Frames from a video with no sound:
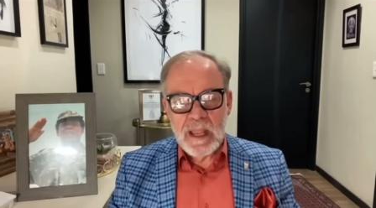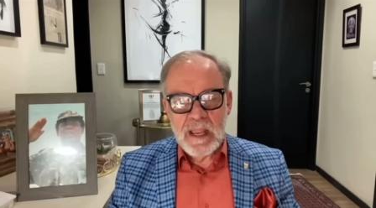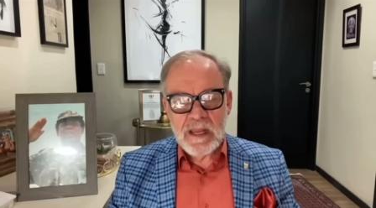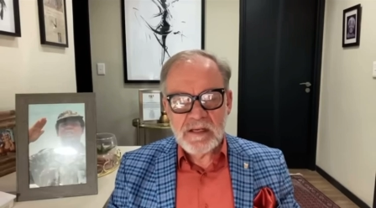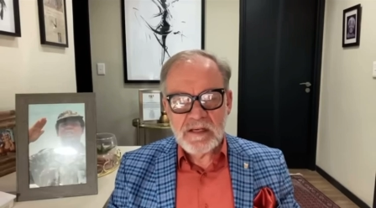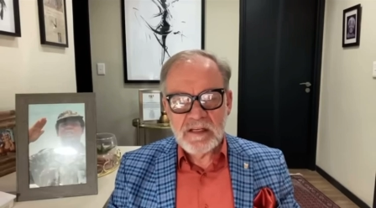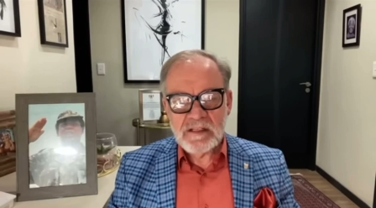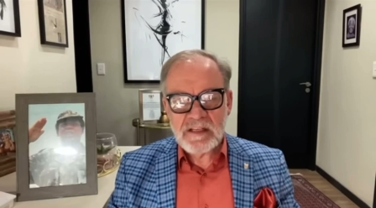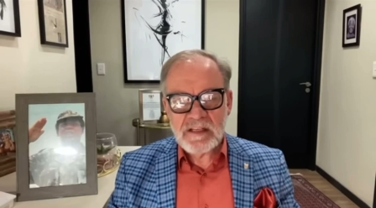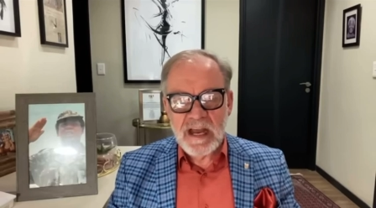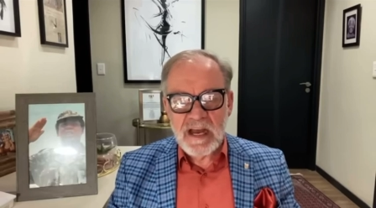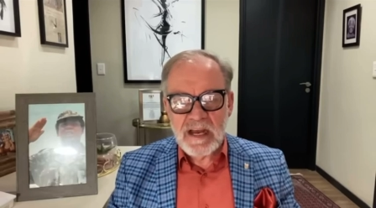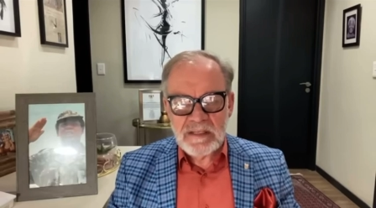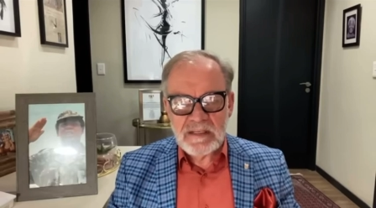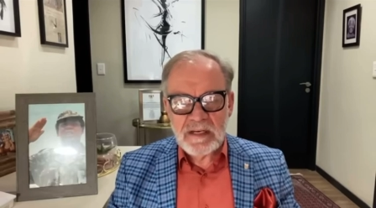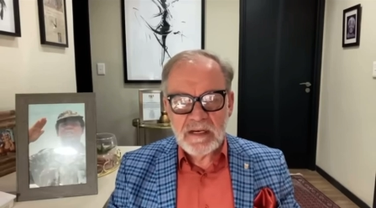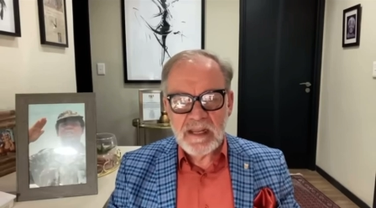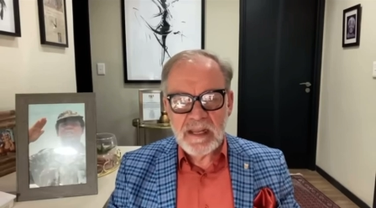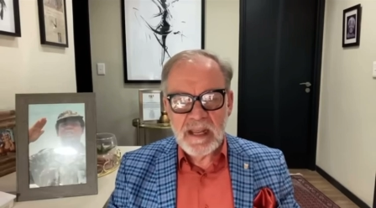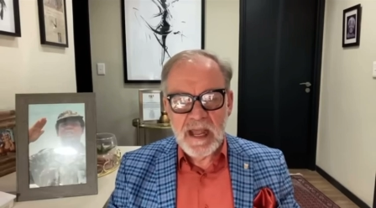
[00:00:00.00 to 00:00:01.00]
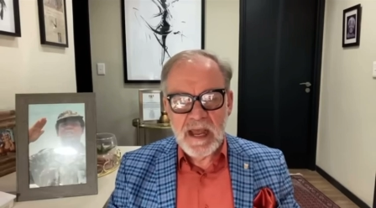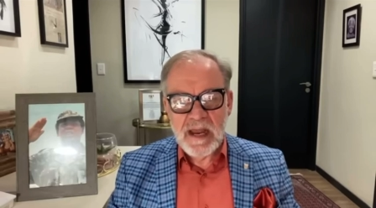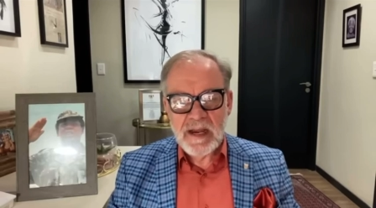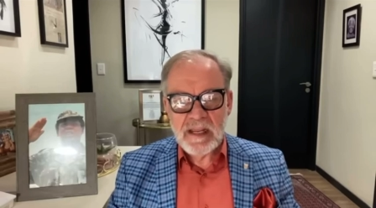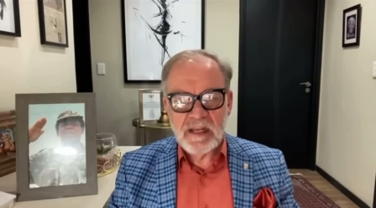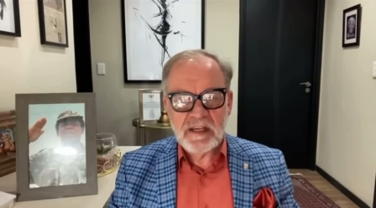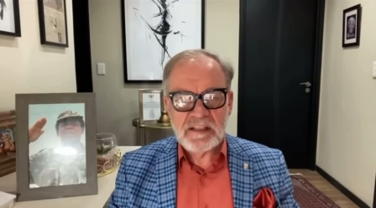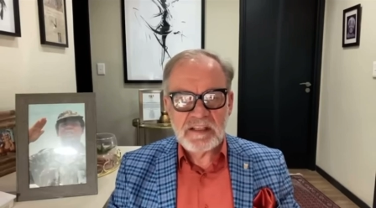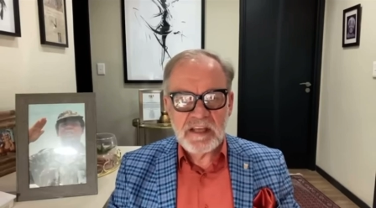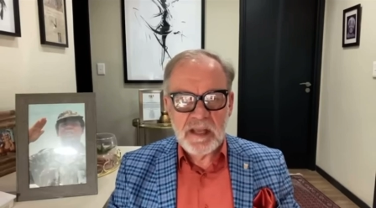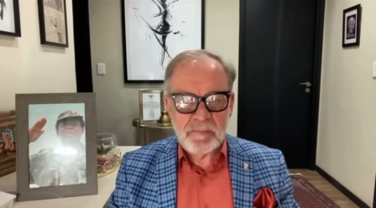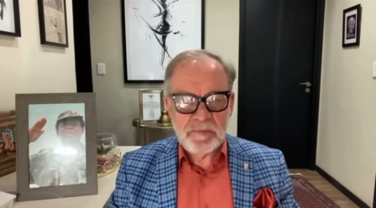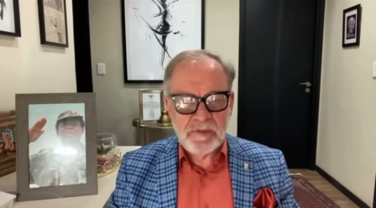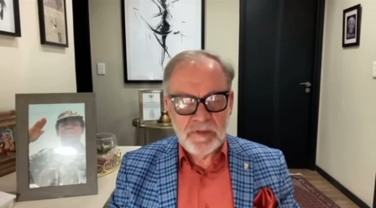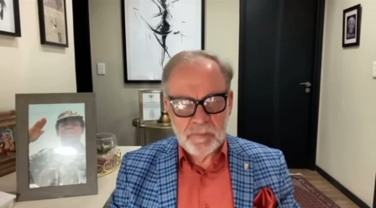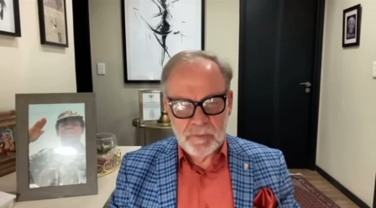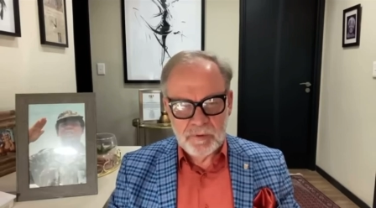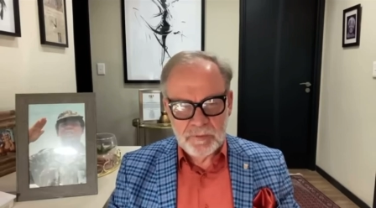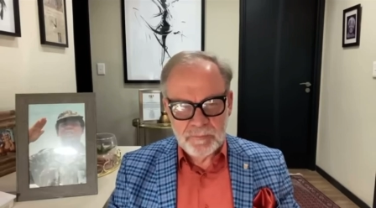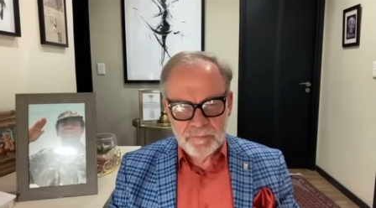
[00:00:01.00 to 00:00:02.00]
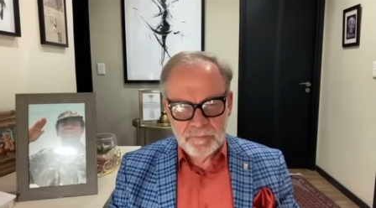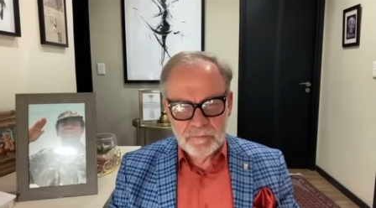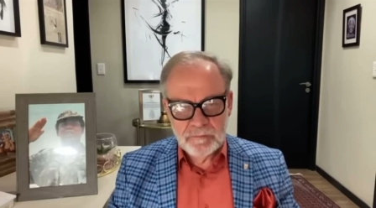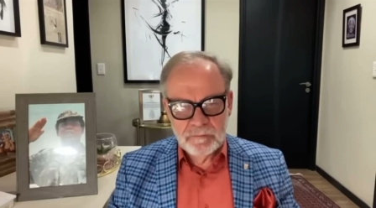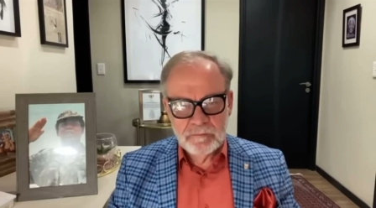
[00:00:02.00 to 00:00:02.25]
It is utterly unacceptable